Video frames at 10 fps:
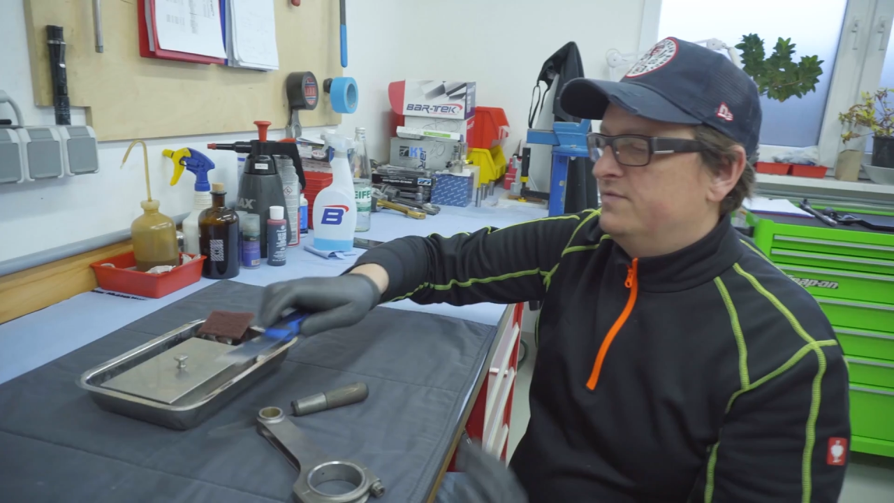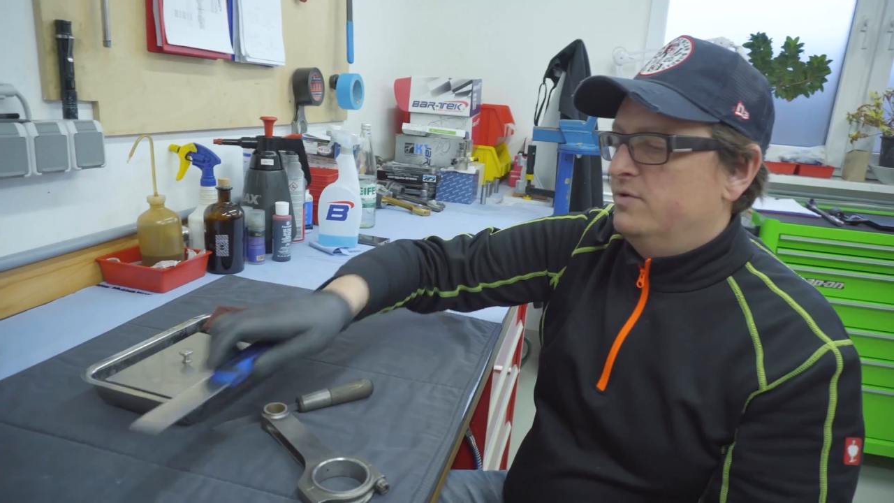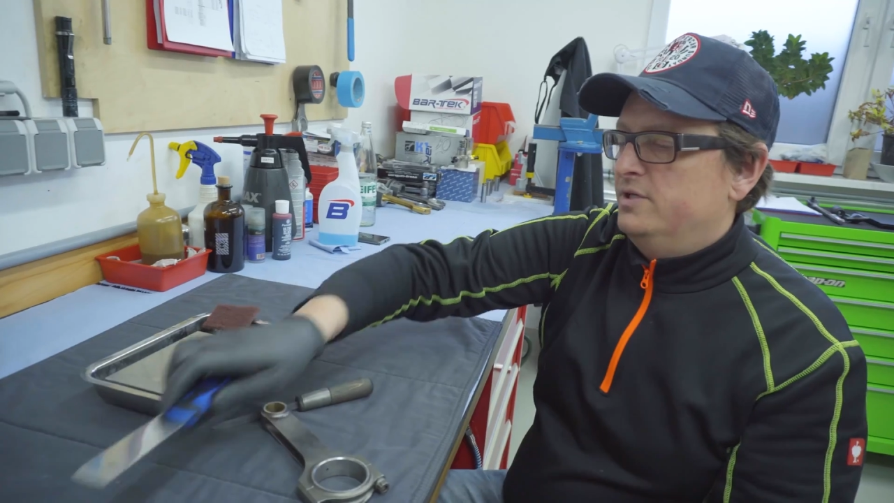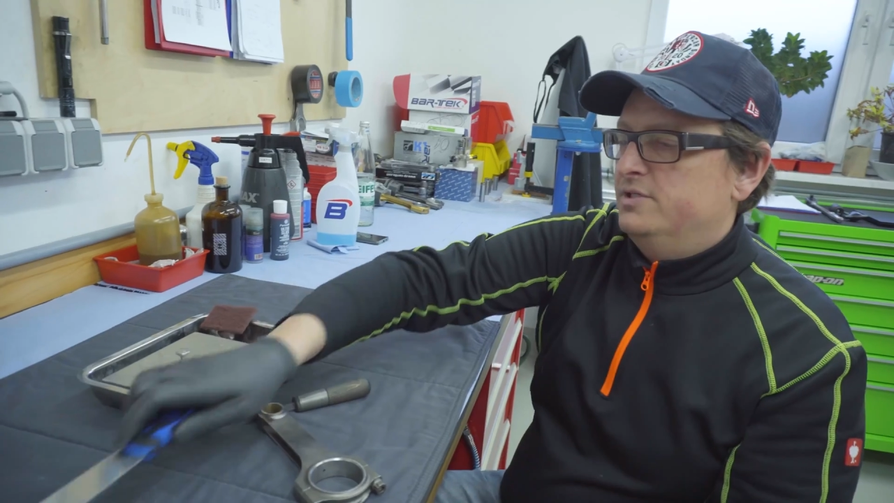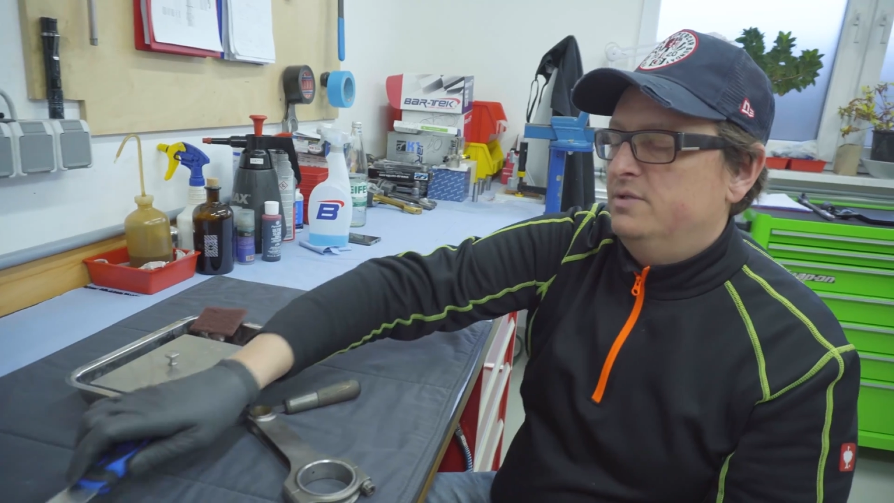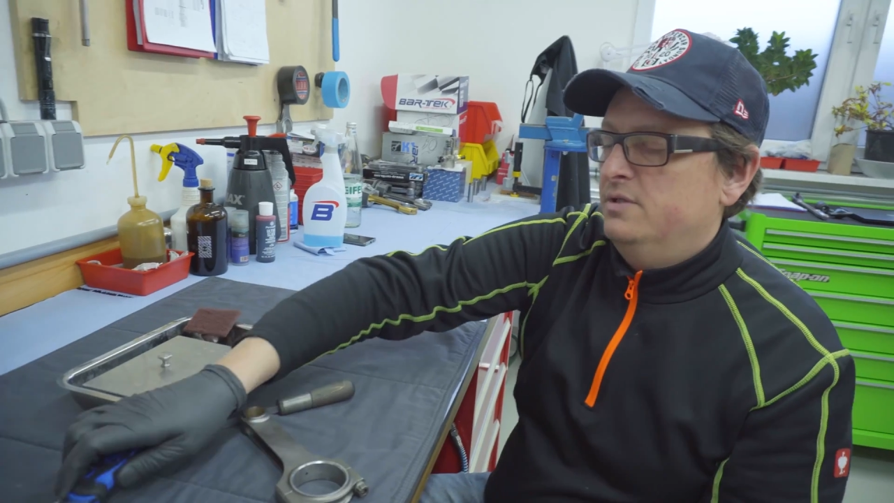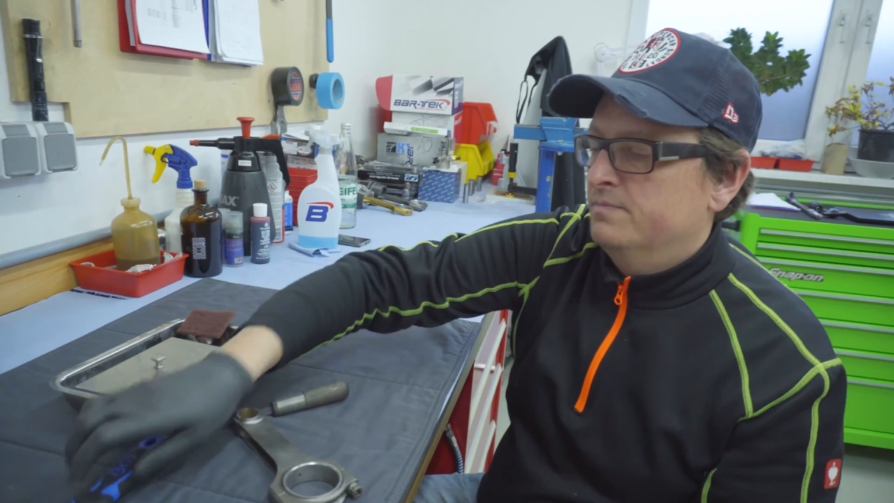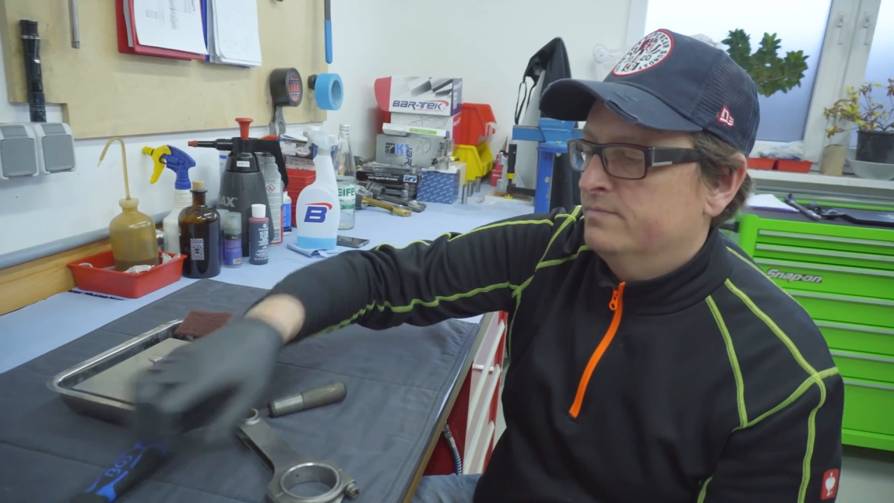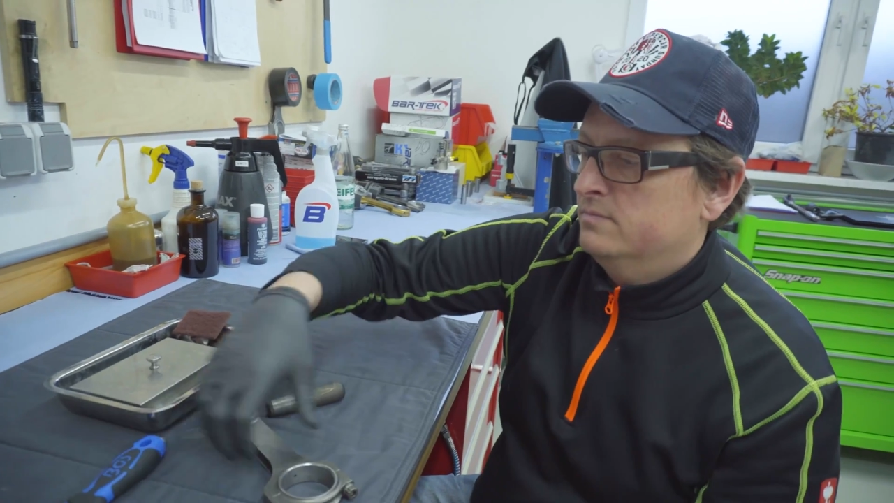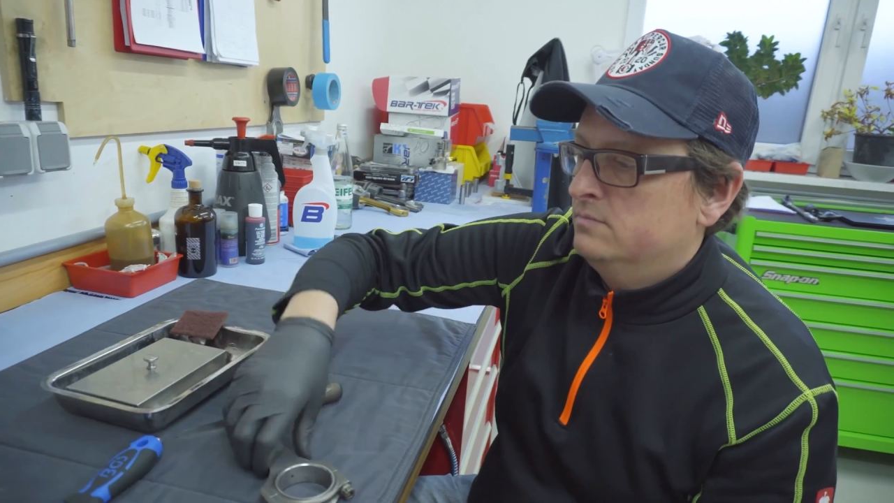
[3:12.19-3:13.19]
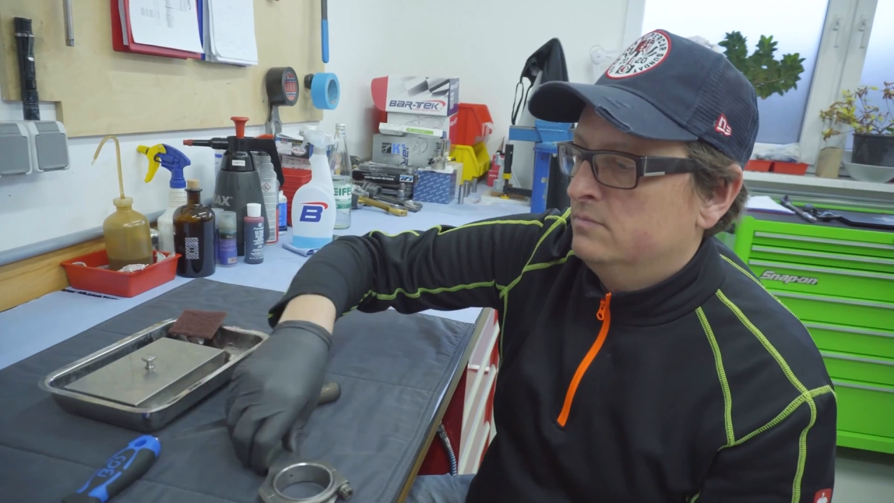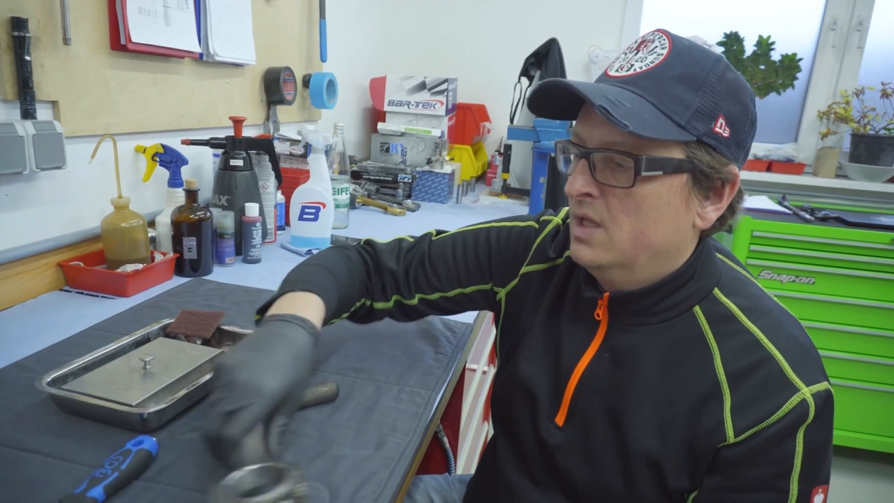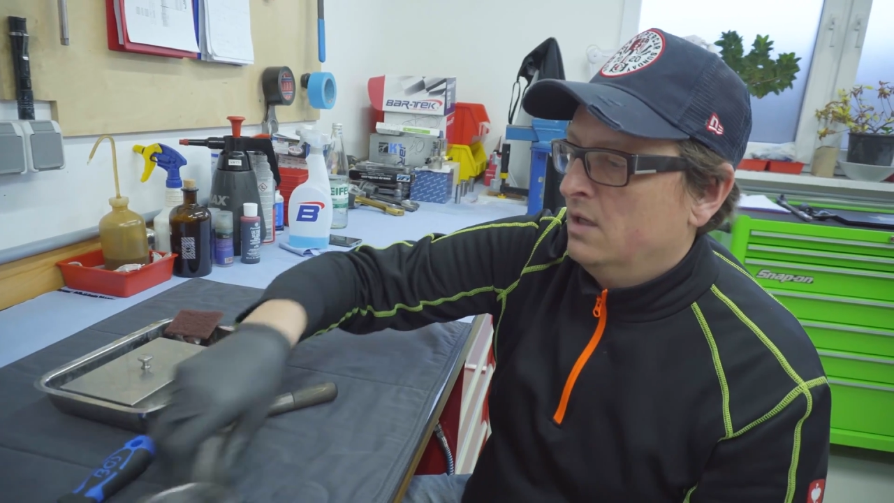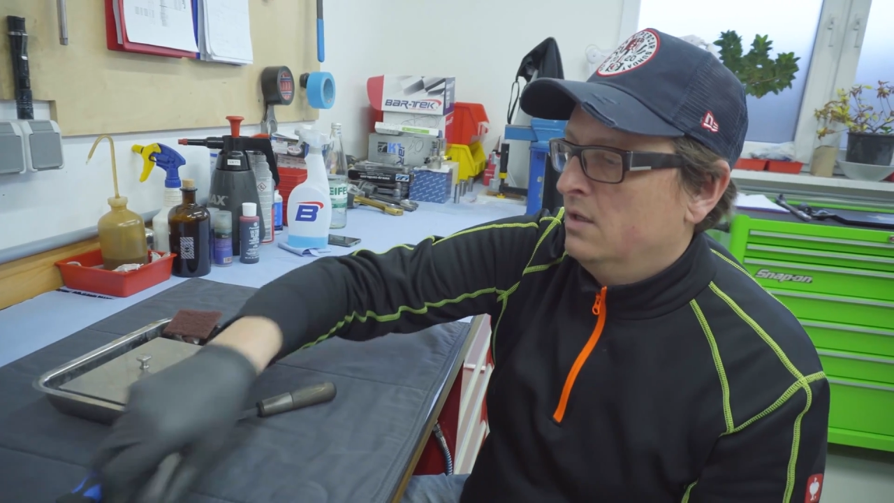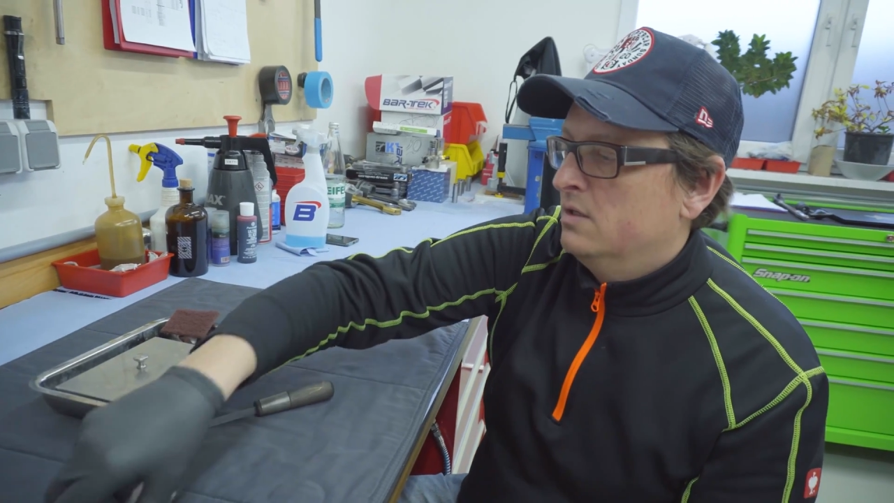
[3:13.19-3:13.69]
very easy.
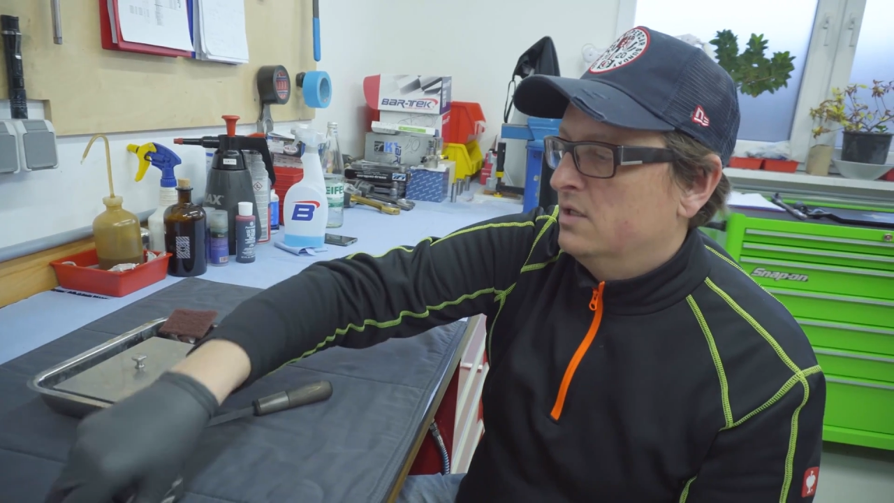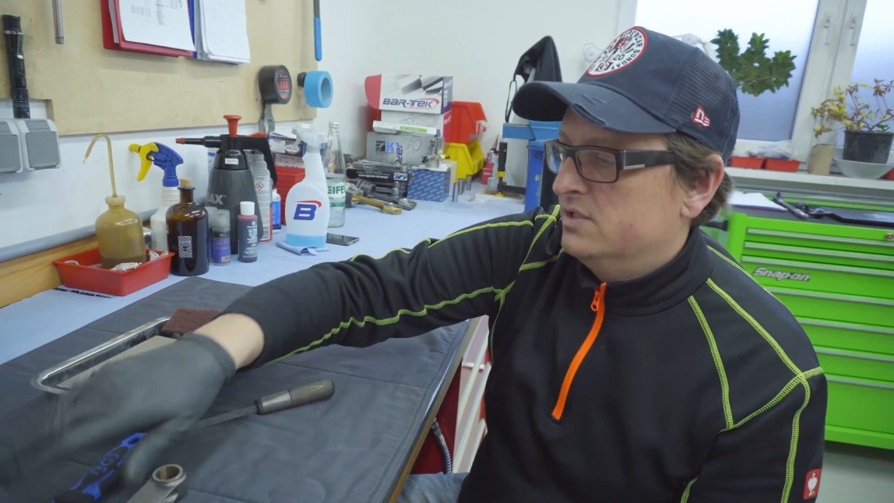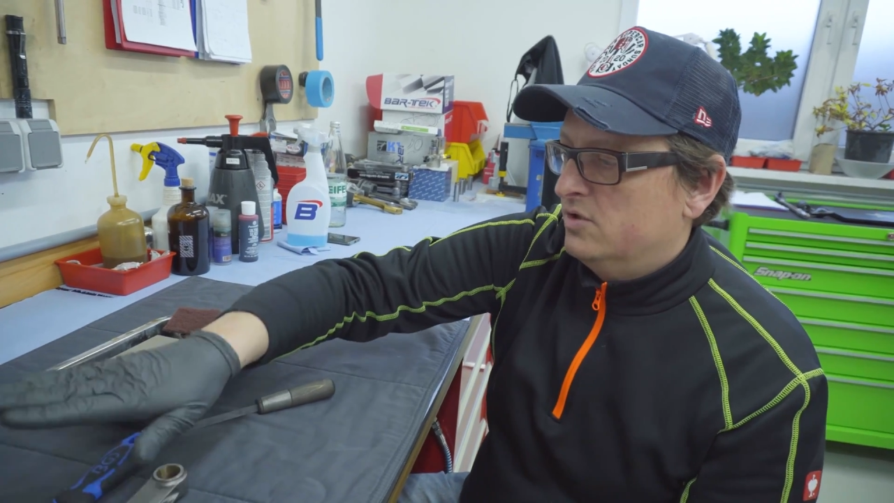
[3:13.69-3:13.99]
That's